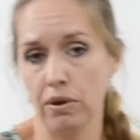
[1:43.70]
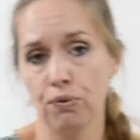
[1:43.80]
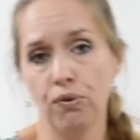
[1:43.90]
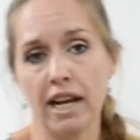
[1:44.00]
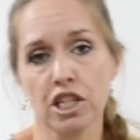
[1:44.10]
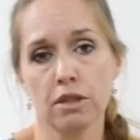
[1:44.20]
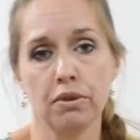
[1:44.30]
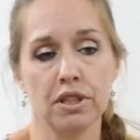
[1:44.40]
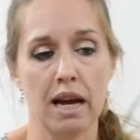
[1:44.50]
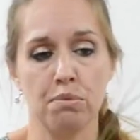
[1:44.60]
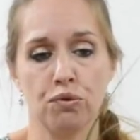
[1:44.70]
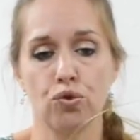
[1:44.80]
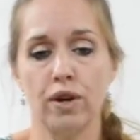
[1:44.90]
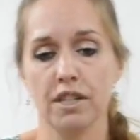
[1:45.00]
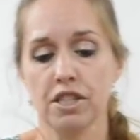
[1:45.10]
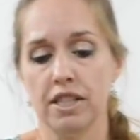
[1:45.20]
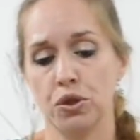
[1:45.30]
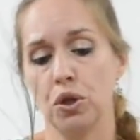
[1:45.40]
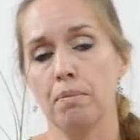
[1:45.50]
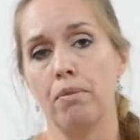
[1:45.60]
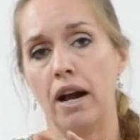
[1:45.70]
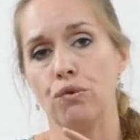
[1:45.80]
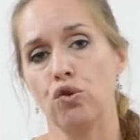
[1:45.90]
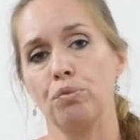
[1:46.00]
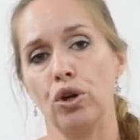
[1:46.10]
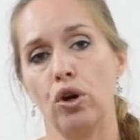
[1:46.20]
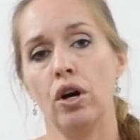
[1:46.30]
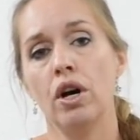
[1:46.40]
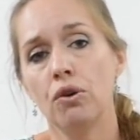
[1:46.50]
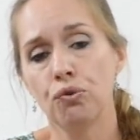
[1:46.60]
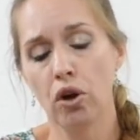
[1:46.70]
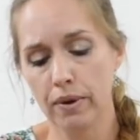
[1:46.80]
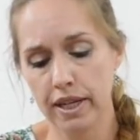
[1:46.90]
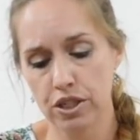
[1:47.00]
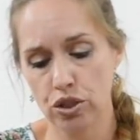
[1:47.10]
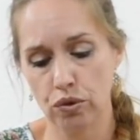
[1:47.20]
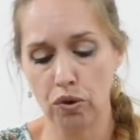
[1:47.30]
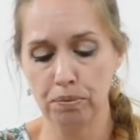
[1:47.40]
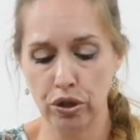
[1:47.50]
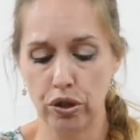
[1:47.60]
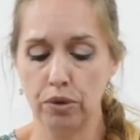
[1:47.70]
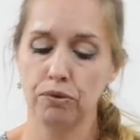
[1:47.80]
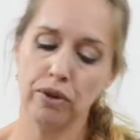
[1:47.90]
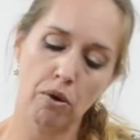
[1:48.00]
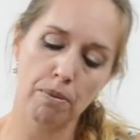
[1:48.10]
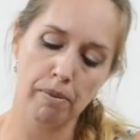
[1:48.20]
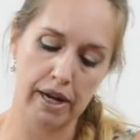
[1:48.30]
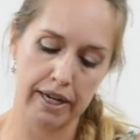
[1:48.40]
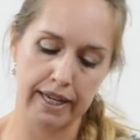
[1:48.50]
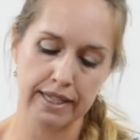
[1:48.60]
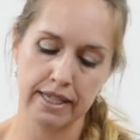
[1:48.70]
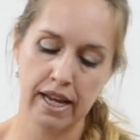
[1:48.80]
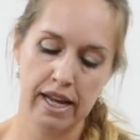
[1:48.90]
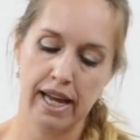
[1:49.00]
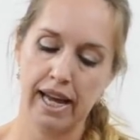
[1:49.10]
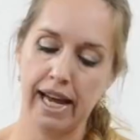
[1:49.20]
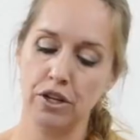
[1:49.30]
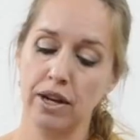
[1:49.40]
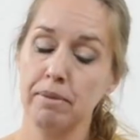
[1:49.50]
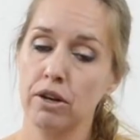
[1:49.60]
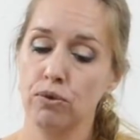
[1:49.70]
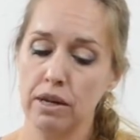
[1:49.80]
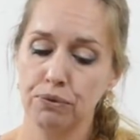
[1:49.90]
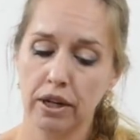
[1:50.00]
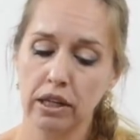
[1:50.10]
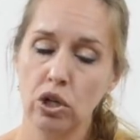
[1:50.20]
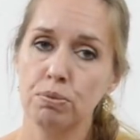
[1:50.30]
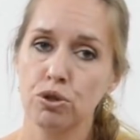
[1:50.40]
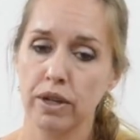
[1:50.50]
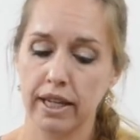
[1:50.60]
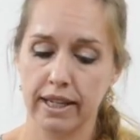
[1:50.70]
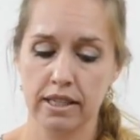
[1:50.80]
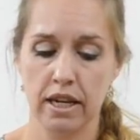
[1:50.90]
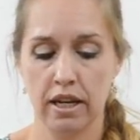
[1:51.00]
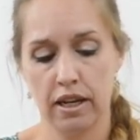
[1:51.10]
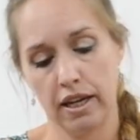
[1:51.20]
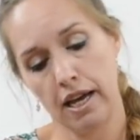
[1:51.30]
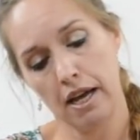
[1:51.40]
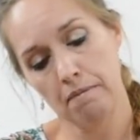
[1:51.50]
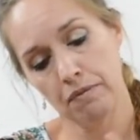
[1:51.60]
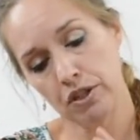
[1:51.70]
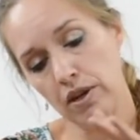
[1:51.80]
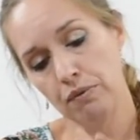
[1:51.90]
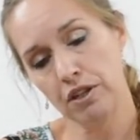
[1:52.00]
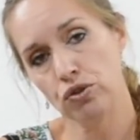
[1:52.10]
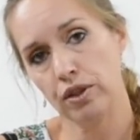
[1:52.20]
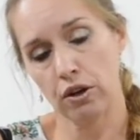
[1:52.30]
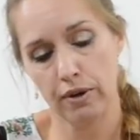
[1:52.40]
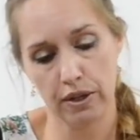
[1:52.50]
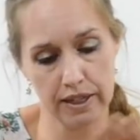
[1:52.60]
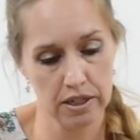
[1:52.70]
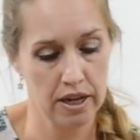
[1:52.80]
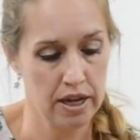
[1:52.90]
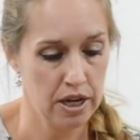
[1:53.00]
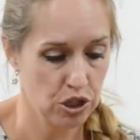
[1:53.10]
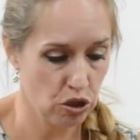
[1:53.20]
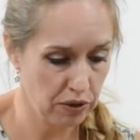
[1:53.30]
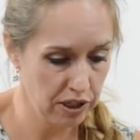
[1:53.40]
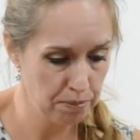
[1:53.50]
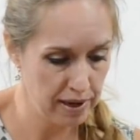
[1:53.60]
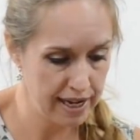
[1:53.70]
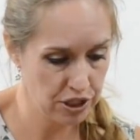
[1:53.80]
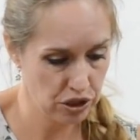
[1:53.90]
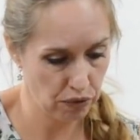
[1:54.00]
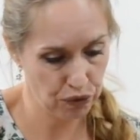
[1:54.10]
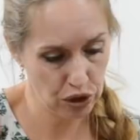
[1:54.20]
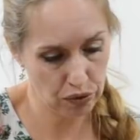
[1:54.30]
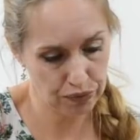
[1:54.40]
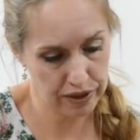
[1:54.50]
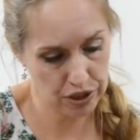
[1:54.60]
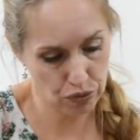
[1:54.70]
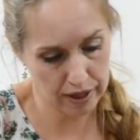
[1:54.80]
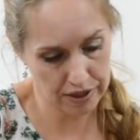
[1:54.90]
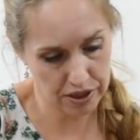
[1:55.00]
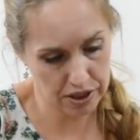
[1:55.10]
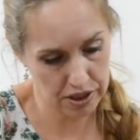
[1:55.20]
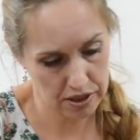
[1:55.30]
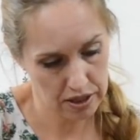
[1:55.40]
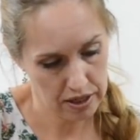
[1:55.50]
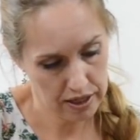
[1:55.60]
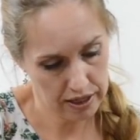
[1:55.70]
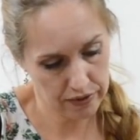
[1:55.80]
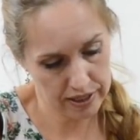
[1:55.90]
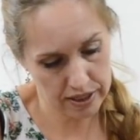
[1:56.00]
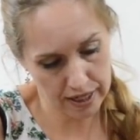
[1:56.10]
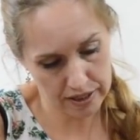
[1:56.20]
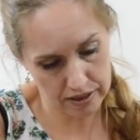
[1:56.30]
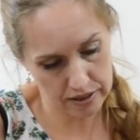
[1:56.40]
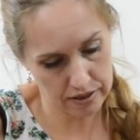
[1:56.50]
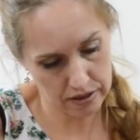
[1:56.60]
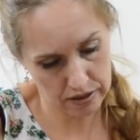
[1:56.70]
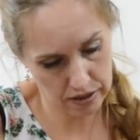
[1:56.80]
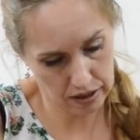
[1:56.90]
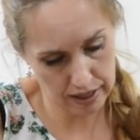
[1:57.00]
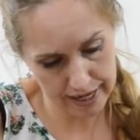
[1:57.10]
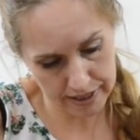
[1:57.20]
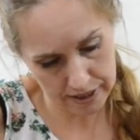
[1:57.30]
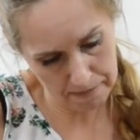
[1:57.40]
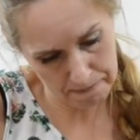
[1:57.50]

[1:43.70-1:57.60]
flexible type of grass that you can buy from your florist or from your flower market and you can make really fun loops with it. It's really fun to decorate with. So I'm going to place a few of these grasses here inside the glass.